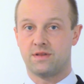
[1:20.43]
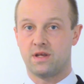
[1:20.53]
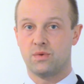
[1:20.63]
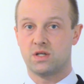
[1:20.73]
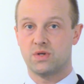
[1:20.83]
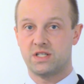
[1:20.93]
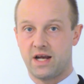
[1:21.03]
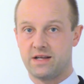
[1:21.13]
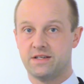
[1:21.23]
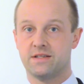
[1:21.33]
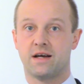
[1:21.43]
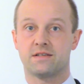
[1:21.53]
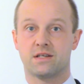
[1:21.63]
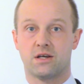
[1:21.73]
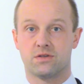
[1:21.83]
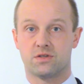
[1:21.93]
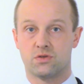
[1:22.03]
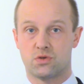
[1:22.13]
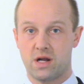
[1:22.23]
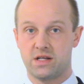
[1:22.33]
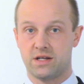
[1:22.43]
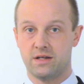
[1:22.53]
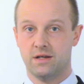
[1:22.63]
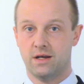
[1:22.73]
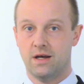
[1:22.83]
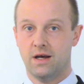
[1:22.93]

the thing which we're changing, that's the concentration.